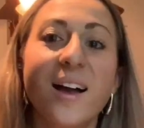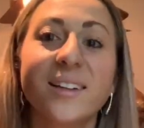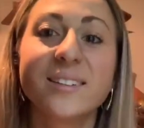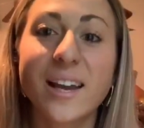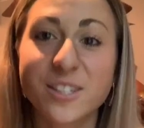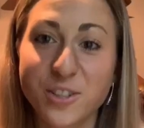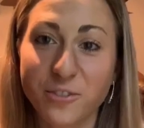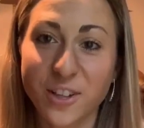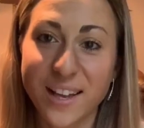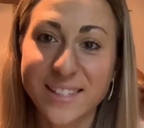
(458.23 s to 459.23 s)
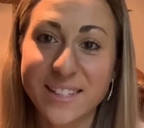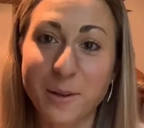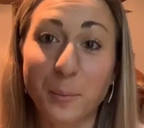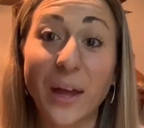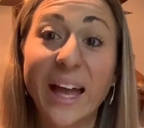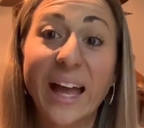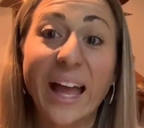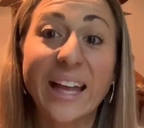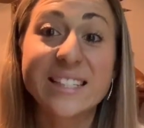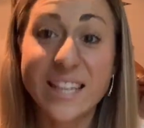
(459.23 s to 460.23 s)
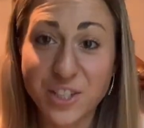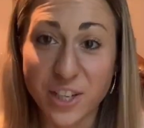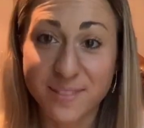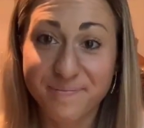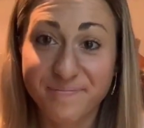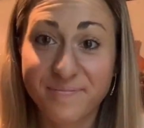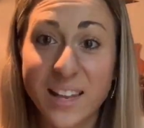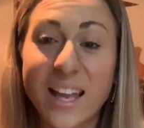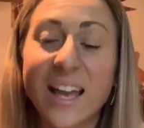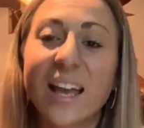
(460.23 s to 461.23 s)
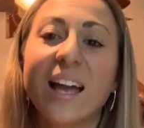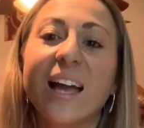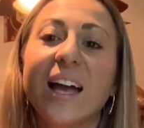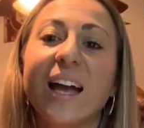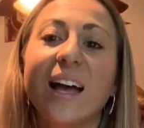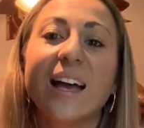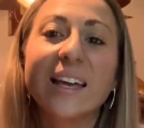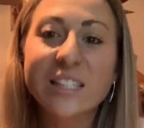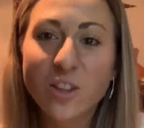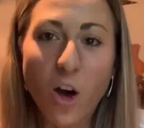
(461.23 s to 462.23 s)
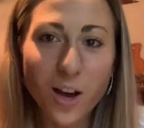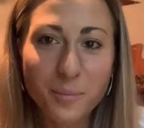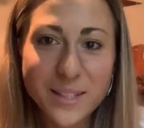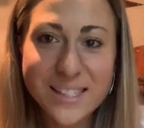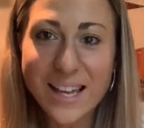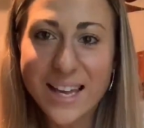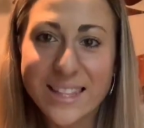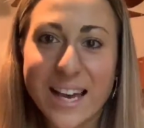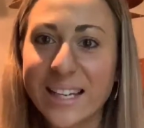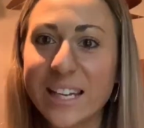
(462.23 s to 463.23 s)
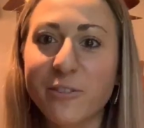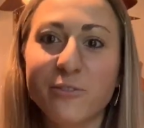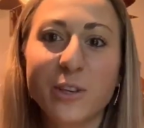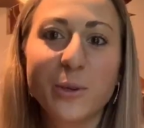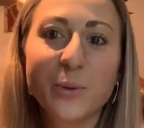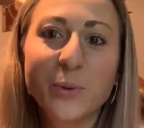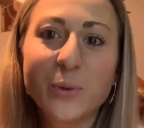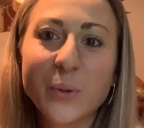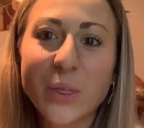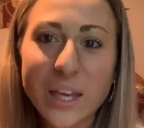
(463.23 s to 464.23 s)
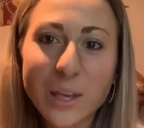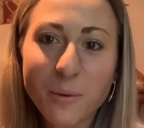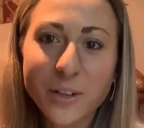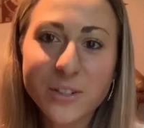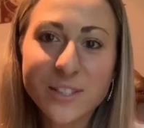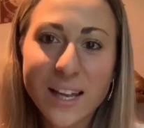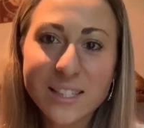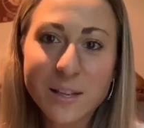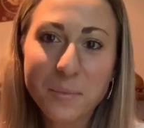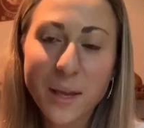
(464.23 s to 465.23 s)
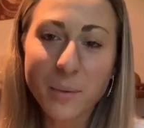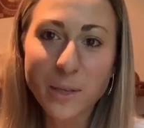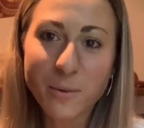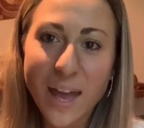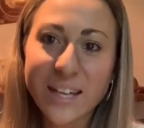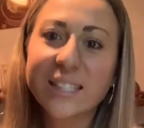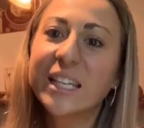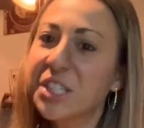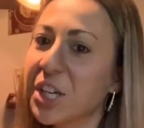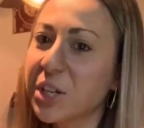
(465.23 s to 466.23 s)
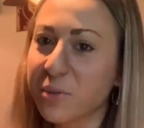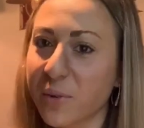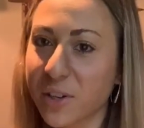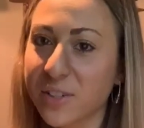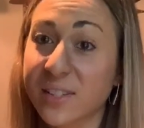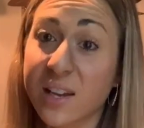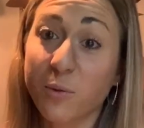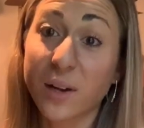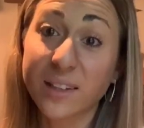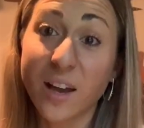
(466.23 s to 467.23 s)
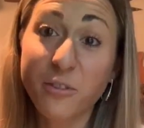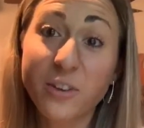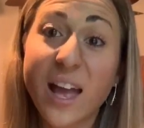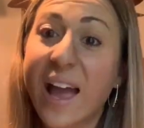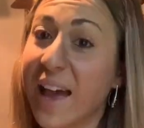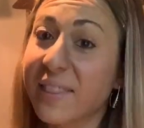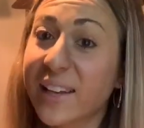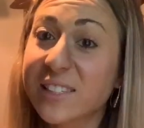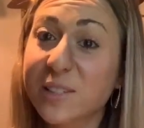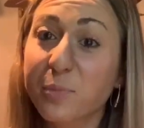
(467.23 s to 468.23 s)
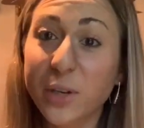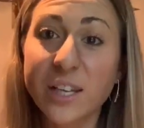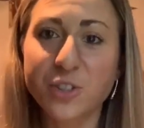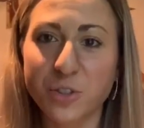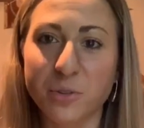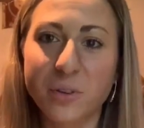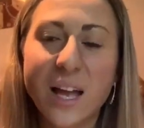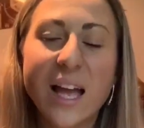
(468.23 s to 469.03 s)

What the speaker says: Next generalized tip, teach it. It's long been said that if you think you understand something but you can't teach it, you don't understand it well enough. And that's pretty true.